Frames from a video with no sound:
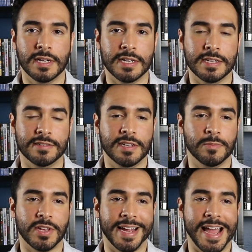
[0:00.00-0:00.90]
It
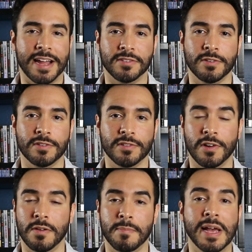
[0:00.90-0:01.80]
seems like actors
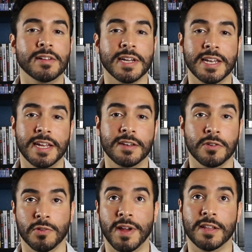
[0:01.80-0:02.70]
are mailing it in,
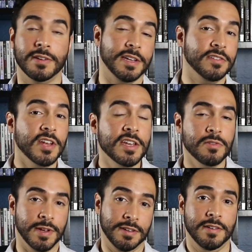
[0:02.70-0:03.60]
or rather
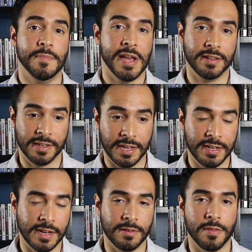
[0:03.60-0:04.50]
continuing to mail it
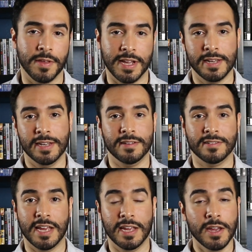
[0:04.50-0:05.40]
in. I don't think I need to
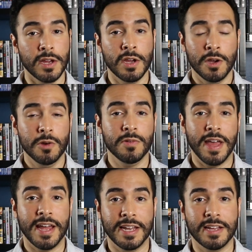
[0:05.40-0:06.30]
say who
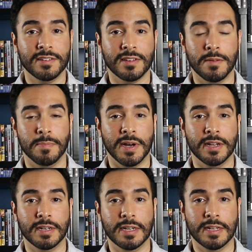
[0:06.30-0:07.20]
that is,
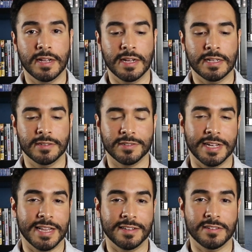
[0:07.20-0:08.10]
but looks
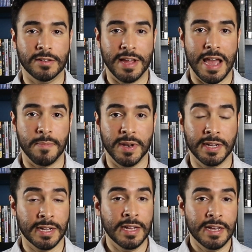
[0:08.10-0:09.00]
like that's still
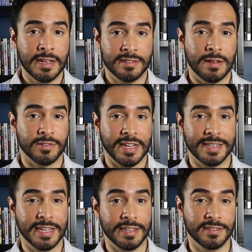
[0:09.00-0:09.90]
happening. Sounds
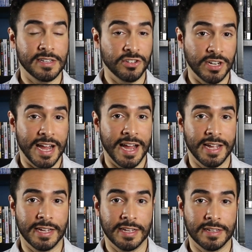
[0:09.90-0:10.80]
like the
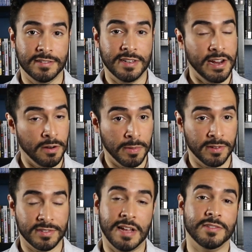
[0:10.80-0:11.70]
CGI is
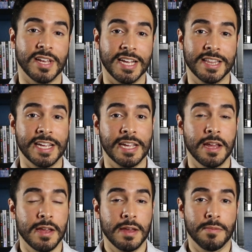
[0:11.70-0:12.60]
terrible, sounds like the
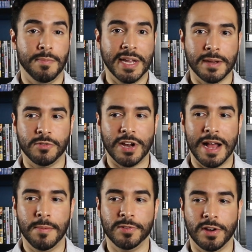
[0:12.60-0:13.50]
makeup
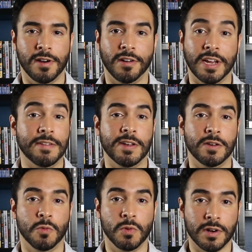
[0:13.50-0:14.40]
jobs are
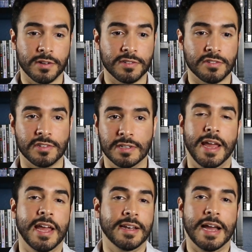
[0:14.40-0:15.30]
even worse.
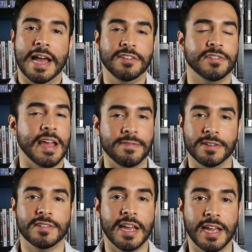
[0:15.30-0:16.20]
And I just have to
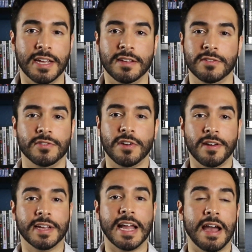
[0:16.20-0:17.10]
say,
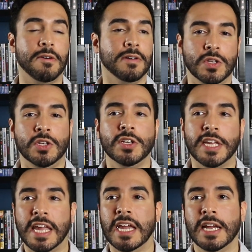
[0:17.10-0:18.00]
starting out, you
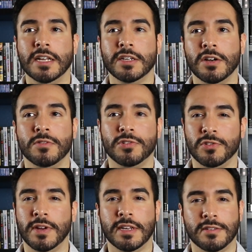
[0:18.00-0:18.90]
can't go
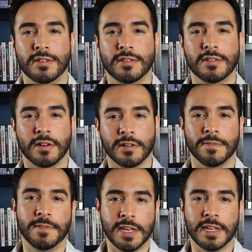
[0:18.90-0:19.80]
straight to Dark
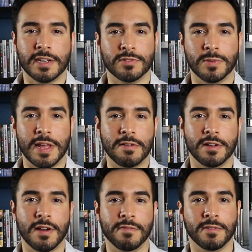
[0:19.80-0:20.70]
Phoenix without
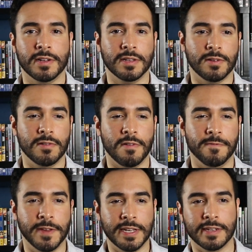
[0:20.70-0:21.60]
covering the whole
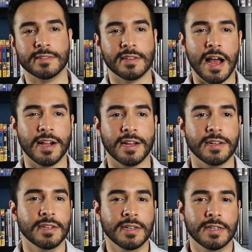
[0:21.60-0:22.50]
Phoenix
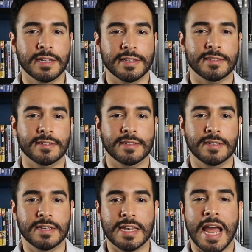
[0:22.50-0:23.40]
saga. That's
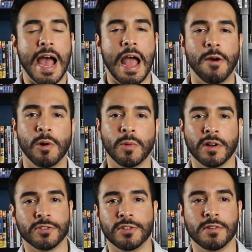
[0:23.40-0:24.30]
not how it
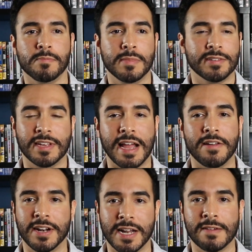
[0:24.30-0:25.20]
works. You're missing
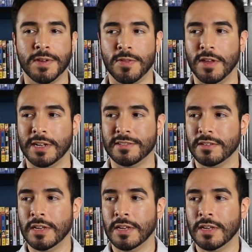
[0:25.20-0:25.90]
out on everything.